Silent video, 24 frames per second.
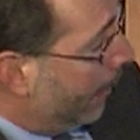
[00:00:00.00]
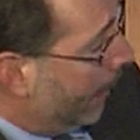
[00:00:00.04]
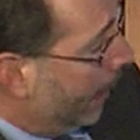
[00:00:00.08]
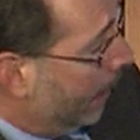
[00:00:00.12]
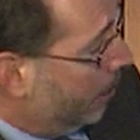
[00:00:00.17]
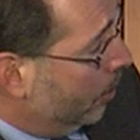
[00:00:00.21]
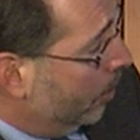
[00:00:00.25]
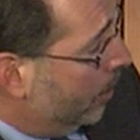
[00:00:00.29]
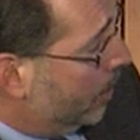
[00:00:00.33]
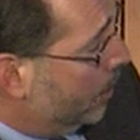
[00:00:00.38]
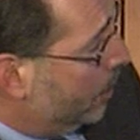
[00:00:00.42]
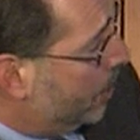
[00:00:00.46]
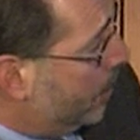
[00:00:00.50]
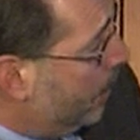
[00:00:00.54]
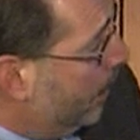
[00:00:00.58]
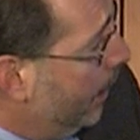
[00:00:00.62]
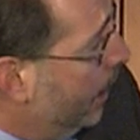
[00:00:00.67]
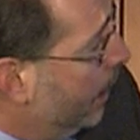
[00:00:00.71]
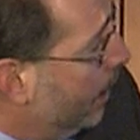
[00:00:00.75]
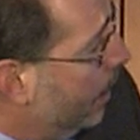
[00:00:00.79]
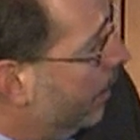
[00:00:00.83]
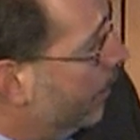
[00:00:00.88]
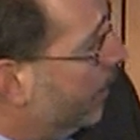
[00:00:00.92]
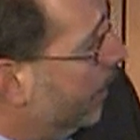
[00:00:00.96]
And you can see
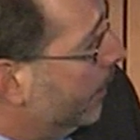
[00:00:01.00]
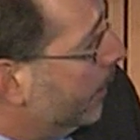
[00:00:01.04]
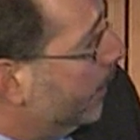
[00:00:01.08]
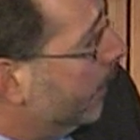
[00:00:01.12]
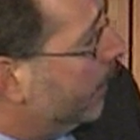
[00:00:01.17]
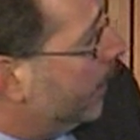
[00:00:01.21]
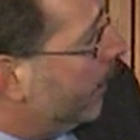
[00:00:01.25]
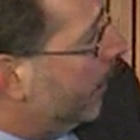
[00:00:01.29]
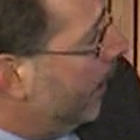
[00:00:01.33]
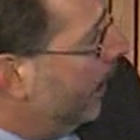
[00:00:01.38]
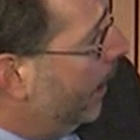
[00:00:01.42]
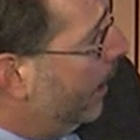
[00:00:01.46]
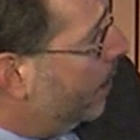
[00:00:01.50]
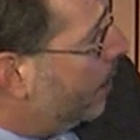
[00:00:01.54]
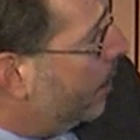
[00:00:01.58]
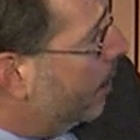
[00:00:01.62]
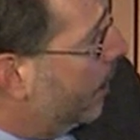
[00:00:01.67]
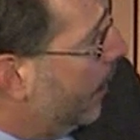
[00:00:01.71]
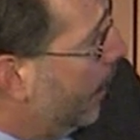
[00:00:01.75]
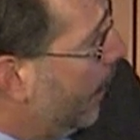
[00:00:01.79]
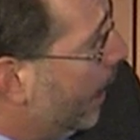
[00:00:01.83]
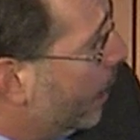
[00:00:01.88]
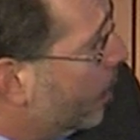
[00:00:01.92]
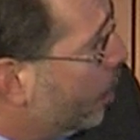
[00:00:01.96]
here that the
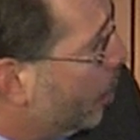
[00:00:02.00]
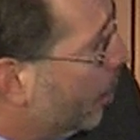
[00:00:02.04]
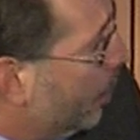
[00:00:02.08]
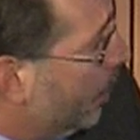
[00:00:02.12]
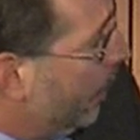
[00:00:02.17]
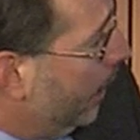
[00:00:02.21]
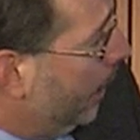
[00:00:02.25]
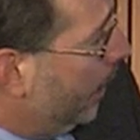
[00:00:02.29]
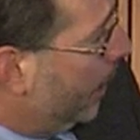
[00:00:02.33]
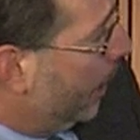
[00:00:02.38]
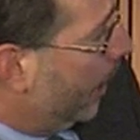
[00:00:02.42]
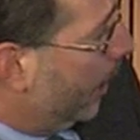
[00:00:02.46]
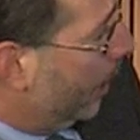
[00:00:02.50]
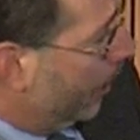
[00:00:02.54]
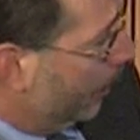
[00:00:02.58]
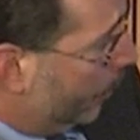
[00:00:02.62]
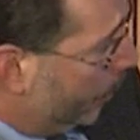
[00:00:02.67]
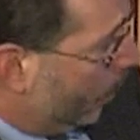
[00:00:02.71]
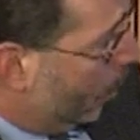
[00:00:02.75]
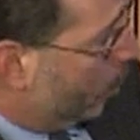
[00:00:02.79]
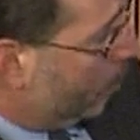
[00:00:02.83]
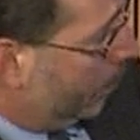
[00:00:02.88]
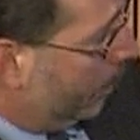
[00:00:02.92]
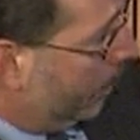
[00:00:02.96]
tenacin actually, the
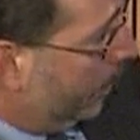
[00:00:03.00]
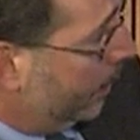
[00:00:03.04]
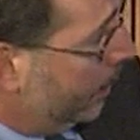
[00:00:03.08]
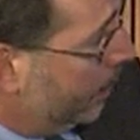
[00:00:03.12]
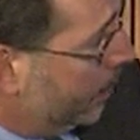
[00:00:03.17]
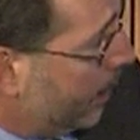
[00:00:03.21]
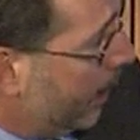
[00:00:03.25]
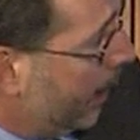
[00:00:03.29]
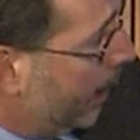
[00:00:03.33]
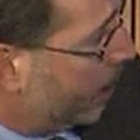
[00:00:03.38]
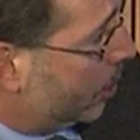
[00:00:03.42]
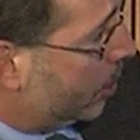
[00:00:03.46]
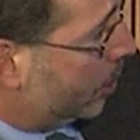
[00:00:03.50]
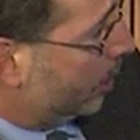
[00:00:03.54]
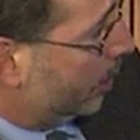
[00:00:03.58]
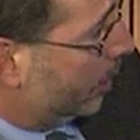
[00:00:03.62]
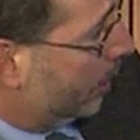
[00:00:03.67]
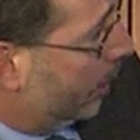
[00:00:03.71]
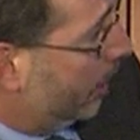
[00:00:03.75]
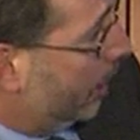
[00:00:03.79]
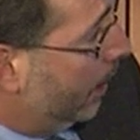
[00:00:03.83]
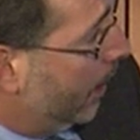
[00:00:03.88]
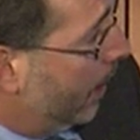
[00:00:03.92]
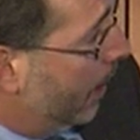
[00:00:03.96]
protein is
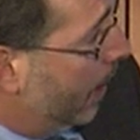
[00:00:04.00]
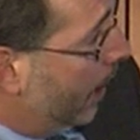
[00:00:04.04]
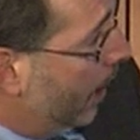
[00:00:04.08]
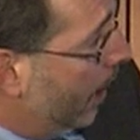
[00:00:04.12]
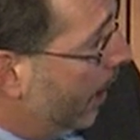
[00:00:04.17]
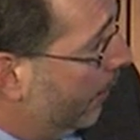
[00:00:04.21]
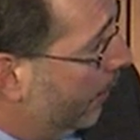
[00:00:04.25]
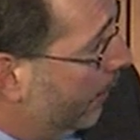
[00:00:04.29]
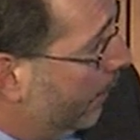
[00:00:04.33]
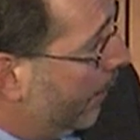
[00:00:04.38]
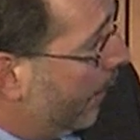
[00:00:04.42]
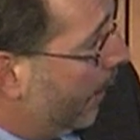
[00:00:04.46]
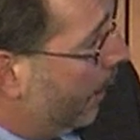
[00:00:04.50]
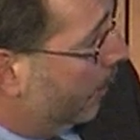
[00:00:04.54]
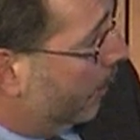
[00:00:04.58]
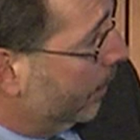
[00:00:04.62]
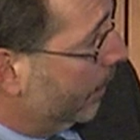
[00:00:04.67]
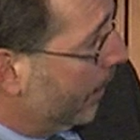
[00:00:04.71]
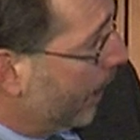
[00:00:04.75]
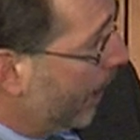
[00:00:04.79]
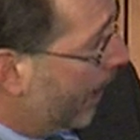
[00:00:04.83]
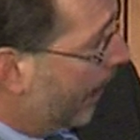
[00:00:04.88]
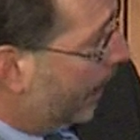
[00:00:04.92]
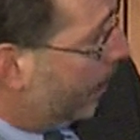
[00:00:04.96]
actually found
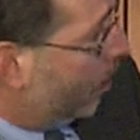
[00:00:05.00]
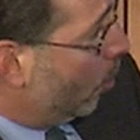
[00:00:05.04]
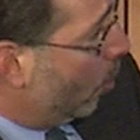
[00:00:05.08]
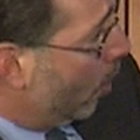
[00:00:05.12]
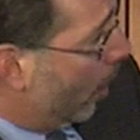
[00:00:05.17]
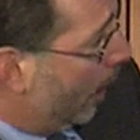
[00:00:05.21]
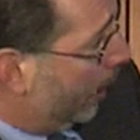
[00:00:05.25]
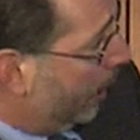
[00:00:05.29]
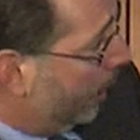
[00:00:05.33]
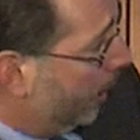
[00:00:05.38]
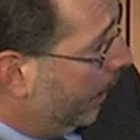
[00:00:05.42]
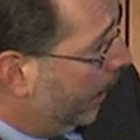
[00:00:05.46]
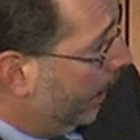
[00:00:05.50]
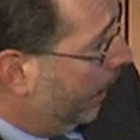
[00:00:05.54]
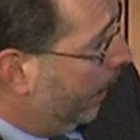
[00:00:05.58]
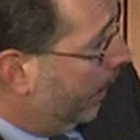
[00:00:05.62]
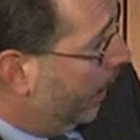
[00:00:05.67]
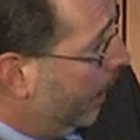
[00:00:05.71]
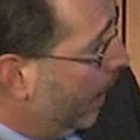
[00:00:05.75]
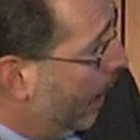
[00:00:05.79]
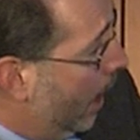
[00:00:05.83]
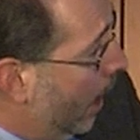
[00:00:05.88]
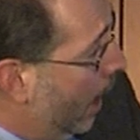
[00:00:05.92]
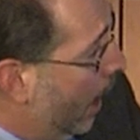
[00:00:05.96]
in high
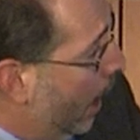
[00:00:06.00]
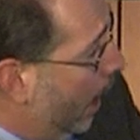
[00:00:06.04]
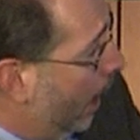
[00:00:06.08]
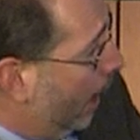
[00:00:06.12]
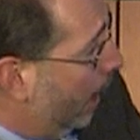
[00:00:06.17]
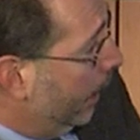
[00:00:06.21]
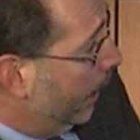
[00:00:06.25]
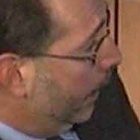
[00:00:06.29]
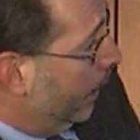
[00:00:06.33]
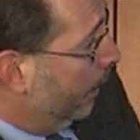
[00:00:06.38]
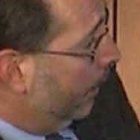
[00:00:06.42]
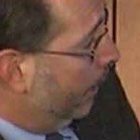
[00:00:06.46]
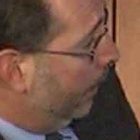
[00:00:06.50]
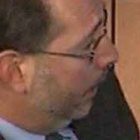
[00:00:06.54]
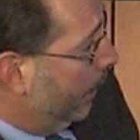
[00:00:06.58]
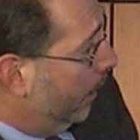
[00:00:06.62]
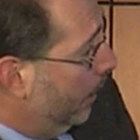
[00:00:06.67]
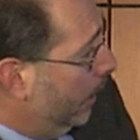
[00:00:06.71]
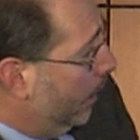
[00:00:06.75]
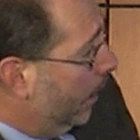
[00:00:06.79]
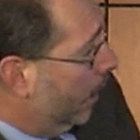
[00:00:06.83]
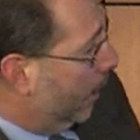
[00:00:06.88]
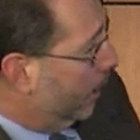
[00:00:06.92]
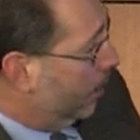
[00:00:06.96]
quantity in
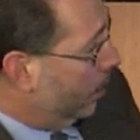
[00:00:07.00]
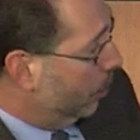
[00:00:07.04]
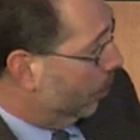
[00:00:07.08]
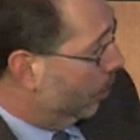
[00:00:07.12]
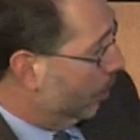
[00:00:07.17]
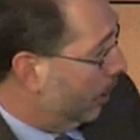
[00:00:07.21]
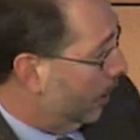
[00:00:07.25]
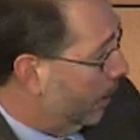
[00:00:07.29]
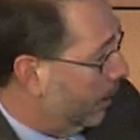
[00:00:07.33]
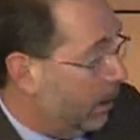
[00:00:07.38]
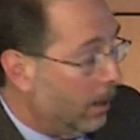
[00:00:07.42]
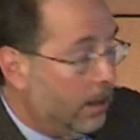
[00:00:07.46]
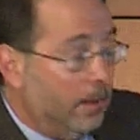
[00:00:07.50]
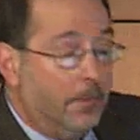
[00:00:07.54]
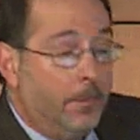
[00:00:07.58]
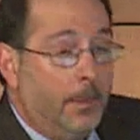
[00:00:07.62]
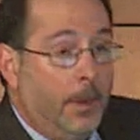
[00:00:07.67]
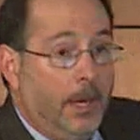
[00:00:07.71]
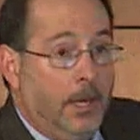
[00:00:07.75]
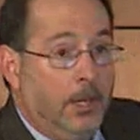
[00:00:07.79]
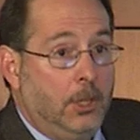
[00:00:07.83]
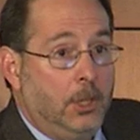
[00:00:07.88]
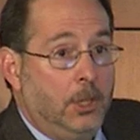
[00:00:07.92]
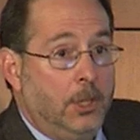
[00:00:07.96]
the urine of
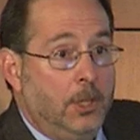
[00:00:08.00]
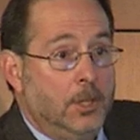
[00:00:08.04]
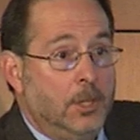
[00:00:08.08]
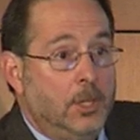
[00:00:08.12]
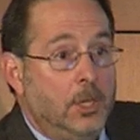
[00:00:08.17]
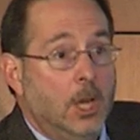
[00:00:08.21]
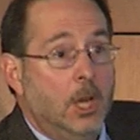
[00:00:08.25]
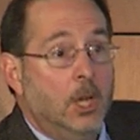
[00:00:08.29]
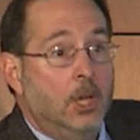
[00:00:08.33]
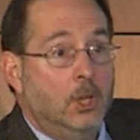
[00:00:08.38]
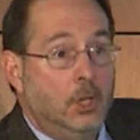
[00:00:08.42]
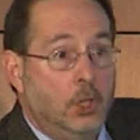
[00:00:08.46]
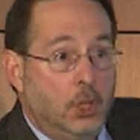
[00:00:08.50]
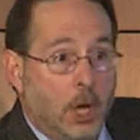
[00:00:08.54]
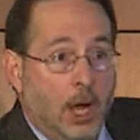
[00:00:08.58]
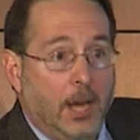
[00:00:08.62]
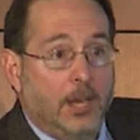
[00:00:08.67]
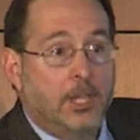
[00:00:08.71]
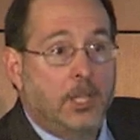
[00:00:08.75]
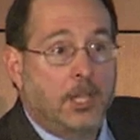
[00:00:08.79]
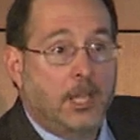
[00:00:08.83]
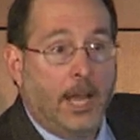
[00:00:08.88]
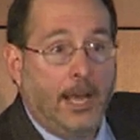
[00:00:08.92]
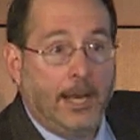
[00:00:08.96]
patients,
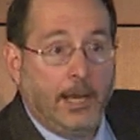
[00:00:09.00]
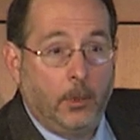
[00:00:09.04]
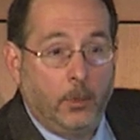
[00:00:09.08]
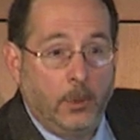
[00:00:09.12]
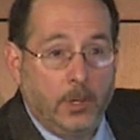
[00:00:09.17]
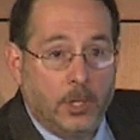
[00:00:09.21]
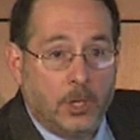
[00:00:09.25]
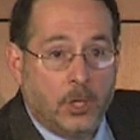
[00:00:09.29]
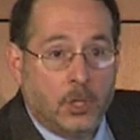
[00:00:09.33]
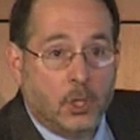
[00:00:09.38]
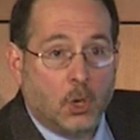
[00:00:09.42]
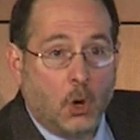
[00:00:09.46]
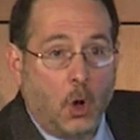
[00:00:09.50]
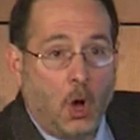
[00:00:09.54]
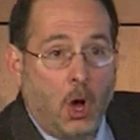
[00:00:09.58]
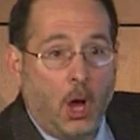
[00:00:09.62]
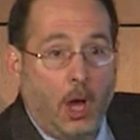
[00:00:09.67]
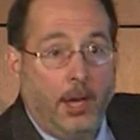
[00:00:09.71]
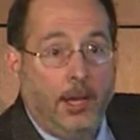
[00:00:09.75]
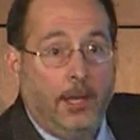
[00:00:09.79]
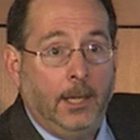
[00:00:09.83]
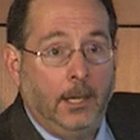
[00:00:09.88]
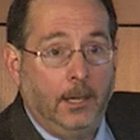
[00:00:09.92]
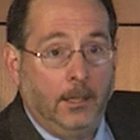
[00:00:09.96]
just like we
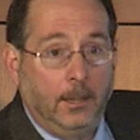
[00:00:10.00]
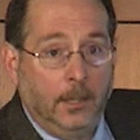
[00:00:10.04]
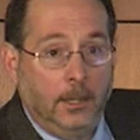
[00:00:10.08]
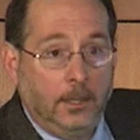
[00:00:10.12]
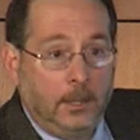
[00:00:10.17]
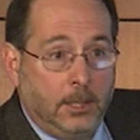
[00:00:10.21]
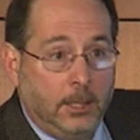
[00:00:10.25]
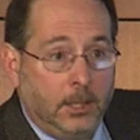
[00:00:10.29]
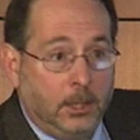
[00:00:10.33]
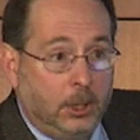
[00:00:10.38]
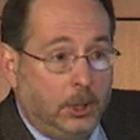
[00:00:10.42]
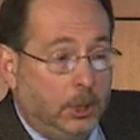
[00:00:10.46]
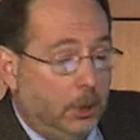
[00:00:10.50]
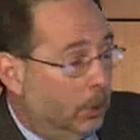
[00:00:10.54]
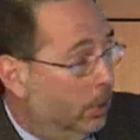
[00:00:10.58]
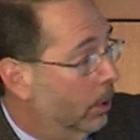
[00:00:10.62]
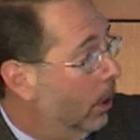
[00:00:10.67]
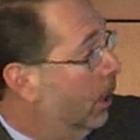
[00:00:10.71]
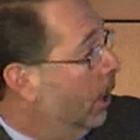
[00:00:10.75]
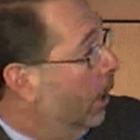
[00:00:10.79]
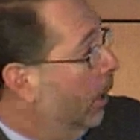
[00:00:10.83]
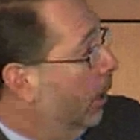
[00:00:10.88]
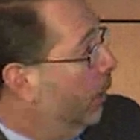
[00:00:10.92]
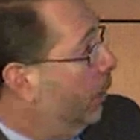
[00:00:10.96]
saw in the tissue.
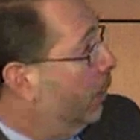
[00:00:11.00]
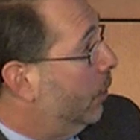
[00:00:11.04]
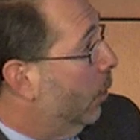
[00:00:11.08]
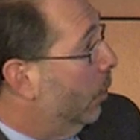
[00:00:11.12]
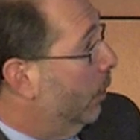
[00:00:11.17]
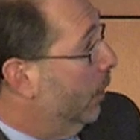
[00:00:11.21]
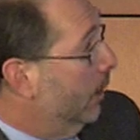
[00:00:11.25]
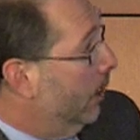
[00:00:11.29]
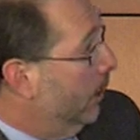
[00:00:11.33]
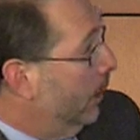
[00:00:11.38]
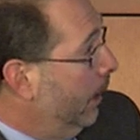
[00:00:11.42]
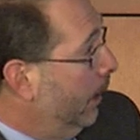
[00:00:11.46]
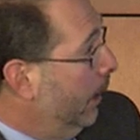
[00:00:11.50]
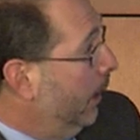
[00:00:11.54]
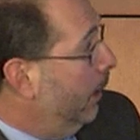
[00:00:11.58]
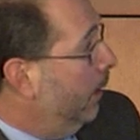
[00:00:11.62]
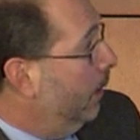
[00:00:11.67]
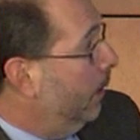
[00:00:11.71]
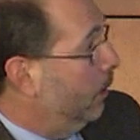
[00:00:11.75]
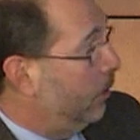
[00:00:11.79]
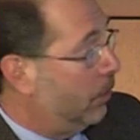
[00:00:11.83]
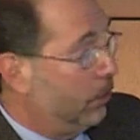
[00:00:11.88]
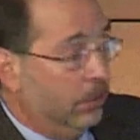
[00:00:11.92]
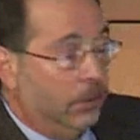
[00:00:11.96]
So
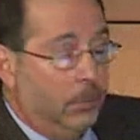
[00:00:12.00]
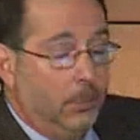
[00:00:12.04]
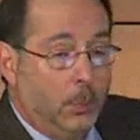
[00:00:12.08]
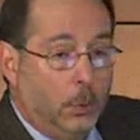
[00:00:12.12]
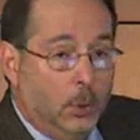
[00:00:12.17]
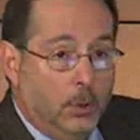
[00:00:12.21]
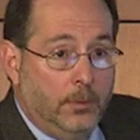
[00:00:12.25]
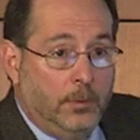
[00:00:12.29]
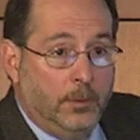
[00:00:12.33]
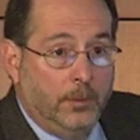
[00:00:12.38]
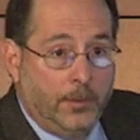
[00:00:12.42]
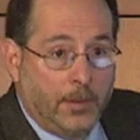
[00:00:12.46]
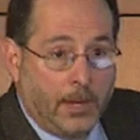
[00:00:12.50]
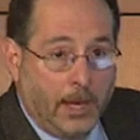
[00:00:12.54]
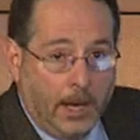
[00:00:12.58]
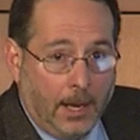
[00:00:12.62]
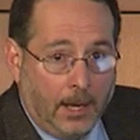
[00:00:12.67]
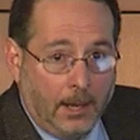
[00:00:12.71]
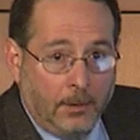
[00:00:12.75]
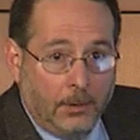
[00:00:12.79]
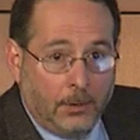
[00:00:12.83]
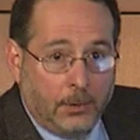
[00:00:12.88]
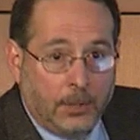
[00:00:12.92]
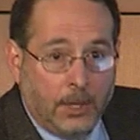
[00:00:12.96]
indeed, this is proof of
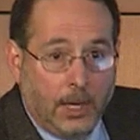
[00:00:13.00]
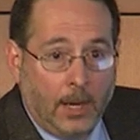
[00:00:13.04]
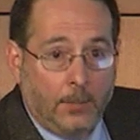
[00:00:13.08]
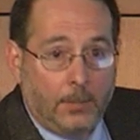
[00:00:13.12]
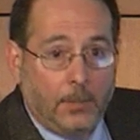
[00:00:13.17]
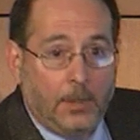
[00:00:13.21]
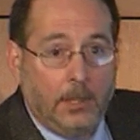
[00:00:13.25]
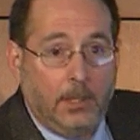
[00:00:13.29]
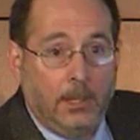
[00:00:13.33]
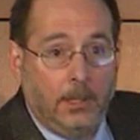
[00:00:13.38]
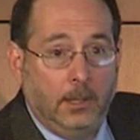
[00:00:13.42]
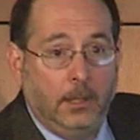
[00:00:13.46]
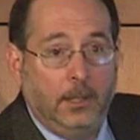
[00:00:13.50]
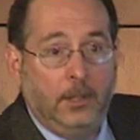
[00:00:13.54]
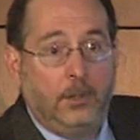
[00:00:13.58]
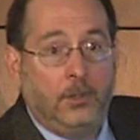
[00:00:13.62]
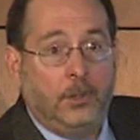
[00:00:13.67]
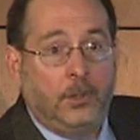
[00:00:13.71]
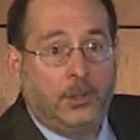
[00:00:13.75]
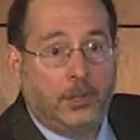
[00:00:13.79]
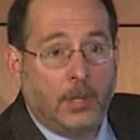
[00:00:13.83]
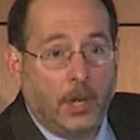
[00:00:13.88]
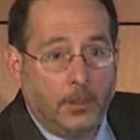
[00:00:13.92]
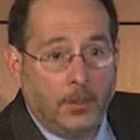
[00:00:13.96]
concept that at
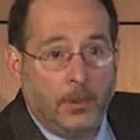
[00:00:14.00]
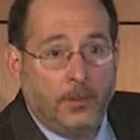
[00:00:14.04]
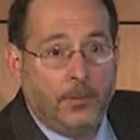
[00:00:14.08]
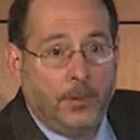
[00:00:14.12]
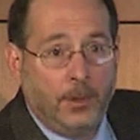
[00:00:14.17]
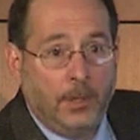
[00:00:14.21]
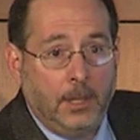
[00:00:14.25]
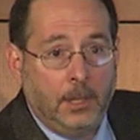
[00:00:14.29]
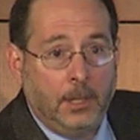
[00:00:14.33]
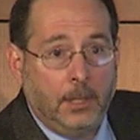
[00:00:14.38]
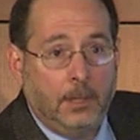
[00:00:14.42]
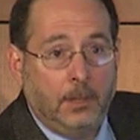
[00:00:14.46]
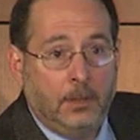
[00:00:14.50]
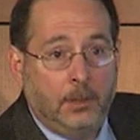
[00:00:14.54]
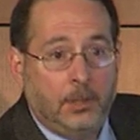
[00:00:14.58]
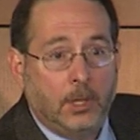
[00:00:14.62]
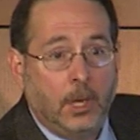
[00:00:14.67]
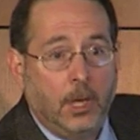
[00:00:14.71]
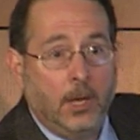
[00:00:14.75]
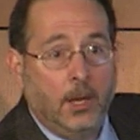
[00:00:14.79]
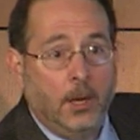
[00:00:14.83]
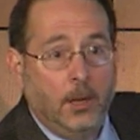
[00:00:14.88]
least some of these